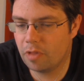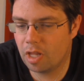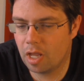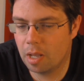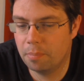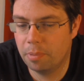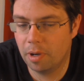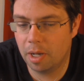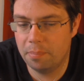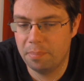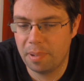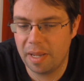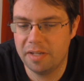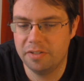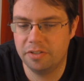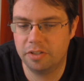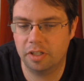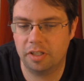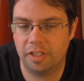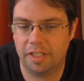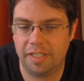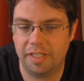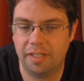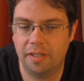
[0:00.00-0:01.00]
But
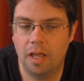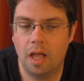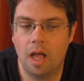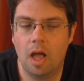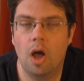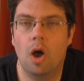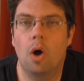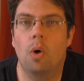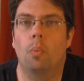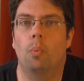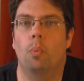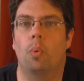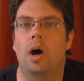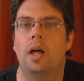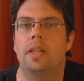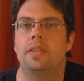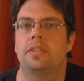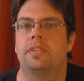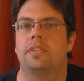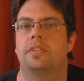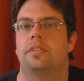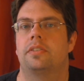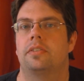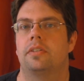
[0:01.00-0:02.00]
basically,
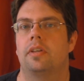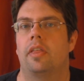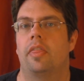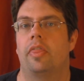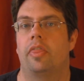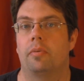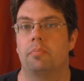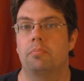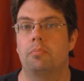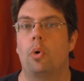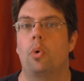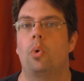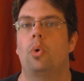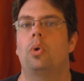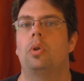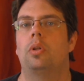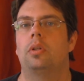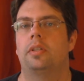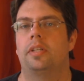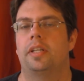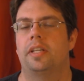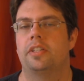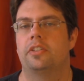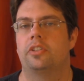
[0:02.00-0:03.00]
once the
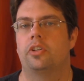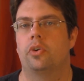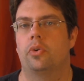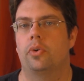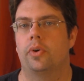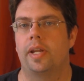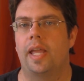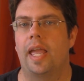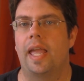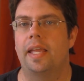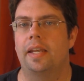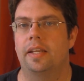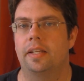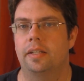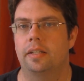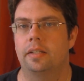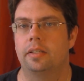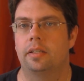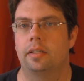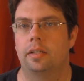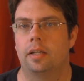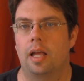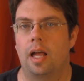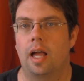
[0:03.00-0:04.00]
mold is created,
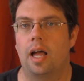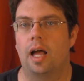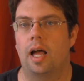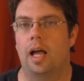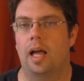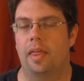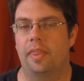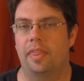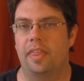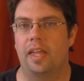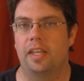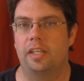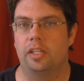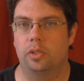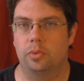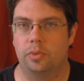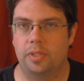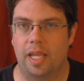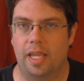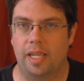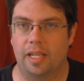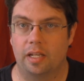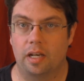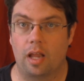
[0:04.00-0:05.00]
then you
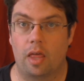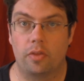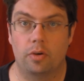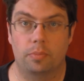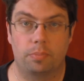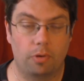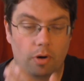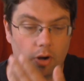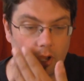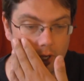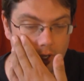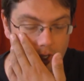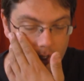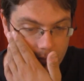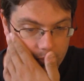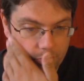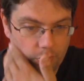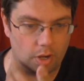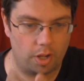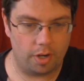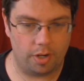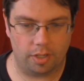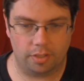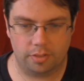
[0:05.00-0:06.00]
take another
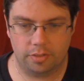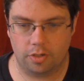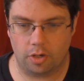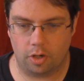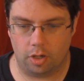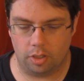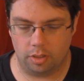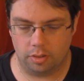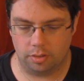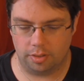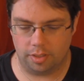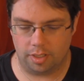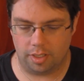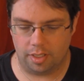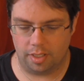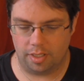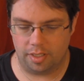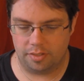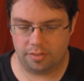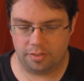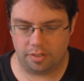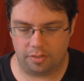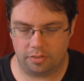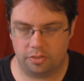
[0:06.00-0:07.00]
product called,
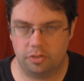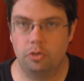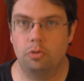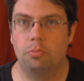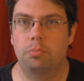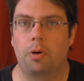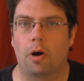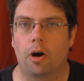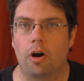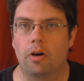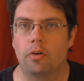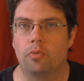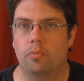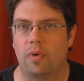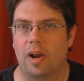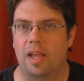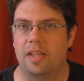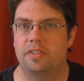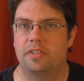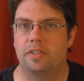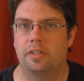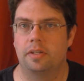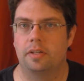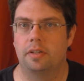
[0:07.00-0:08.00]
it's a 2-part
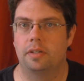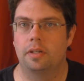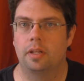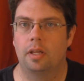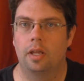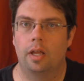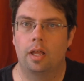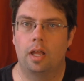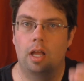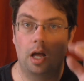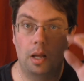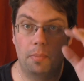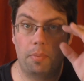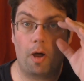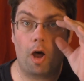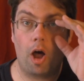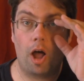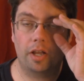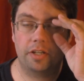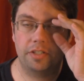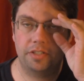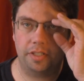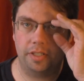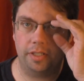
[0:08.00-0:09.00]
resin
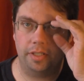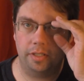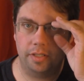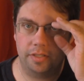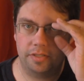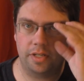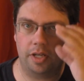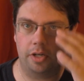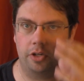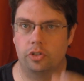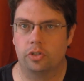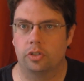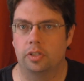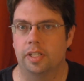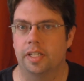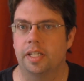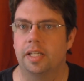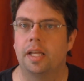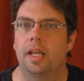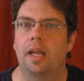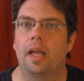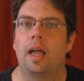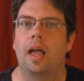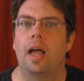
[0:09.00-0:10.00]
epoxy, essentially,
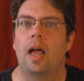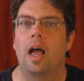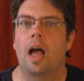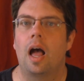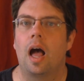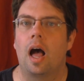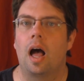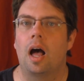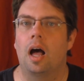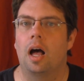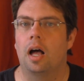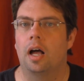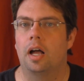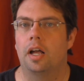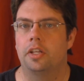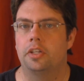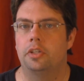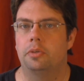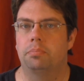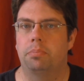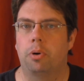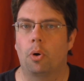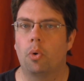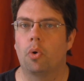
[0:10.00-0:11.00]
and you
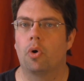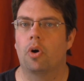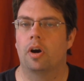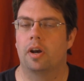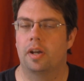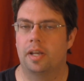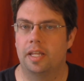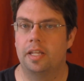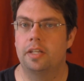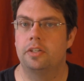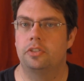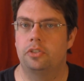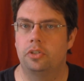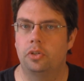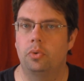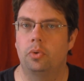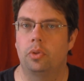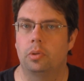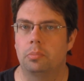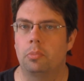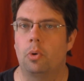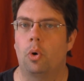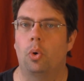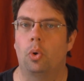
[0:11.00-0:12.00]
pour it into the
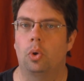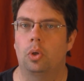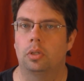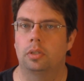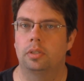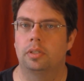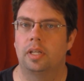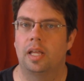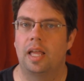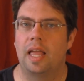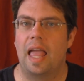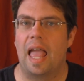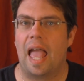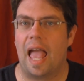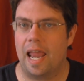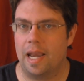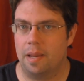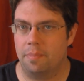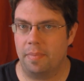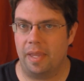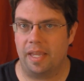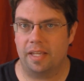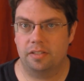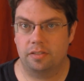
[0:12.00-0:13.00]
mold, and it
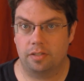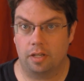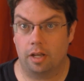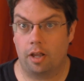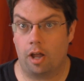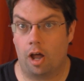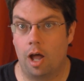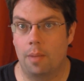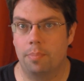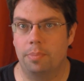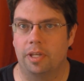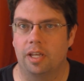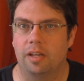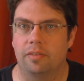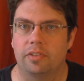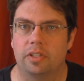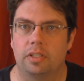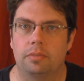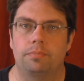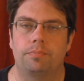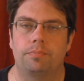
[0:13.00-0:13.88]
makes a copy of it.